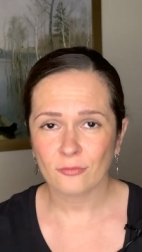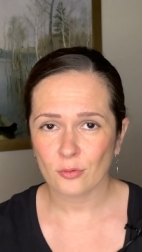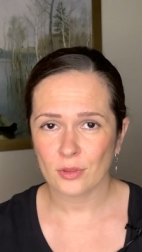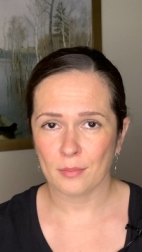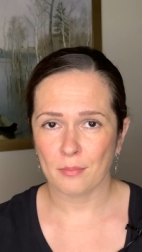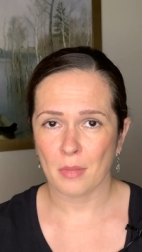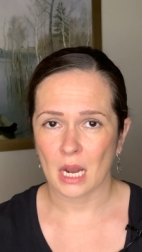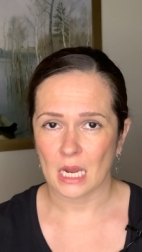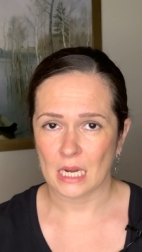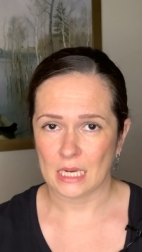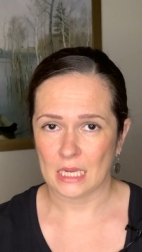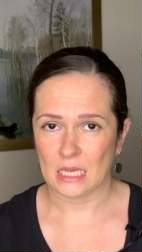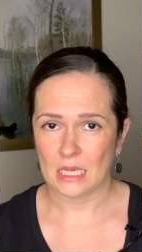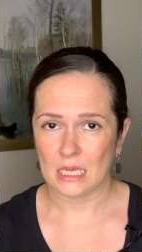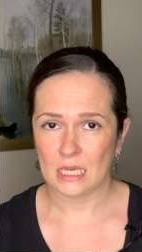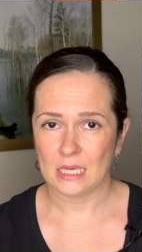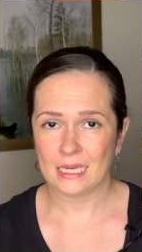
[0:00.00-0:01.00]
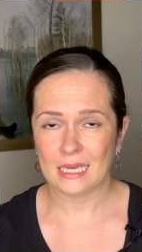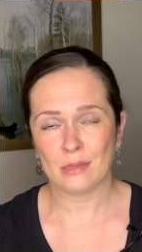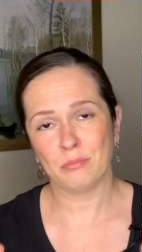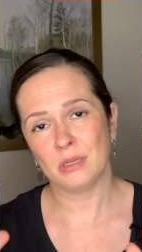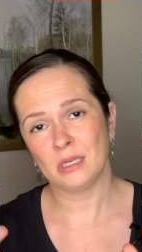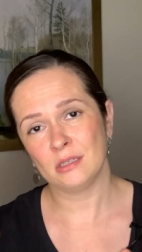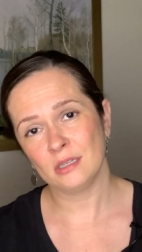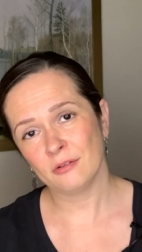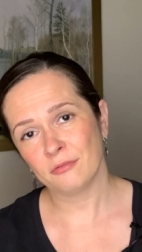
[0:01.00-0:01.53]
for the money can
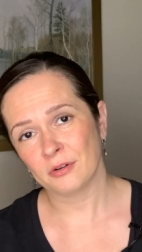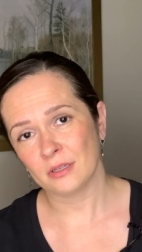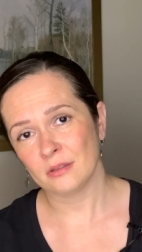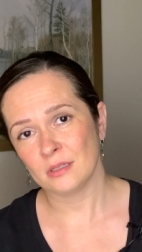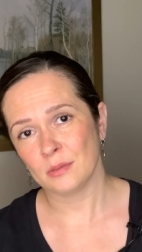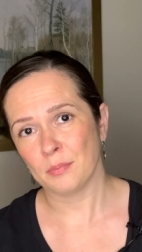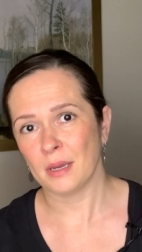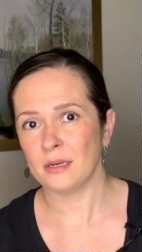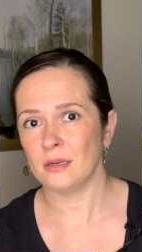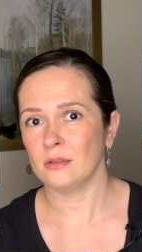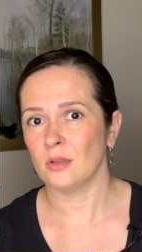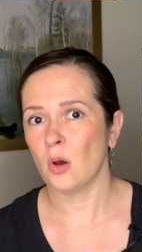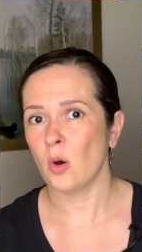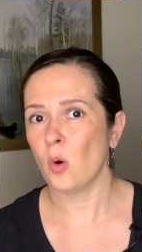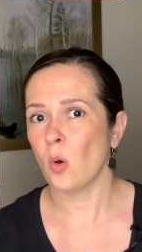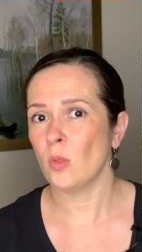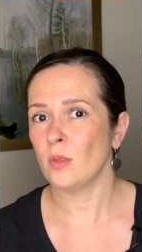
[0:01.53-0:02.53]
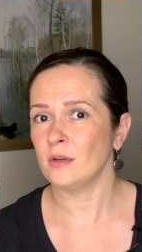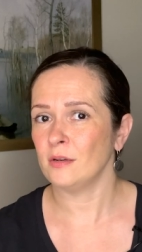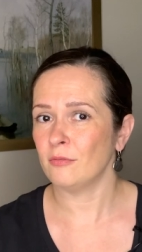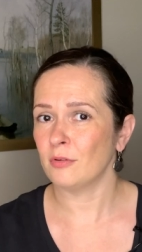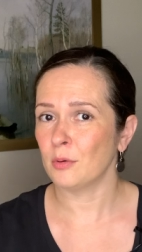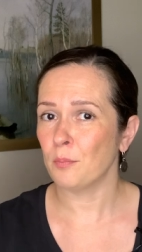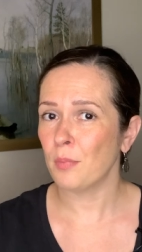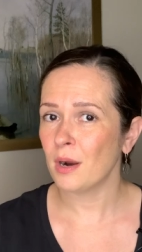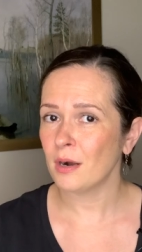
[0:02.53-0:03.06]
be different depending on a
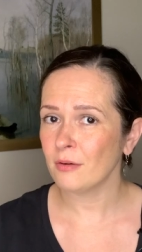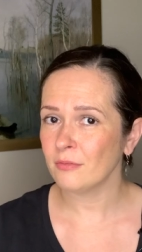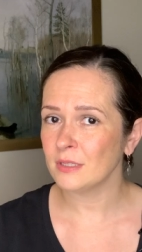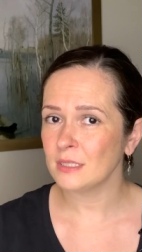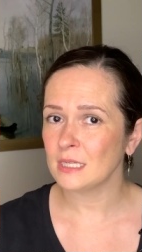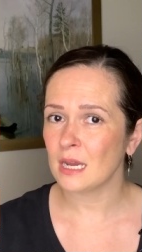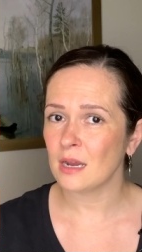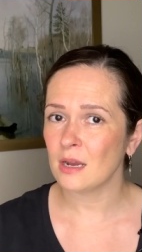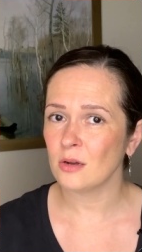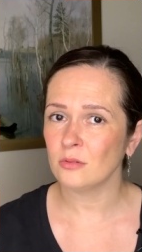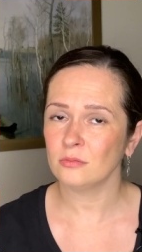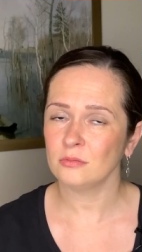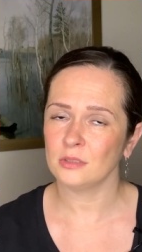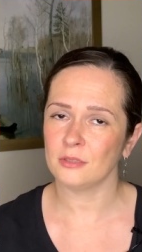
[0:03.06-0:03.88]
different part of the town,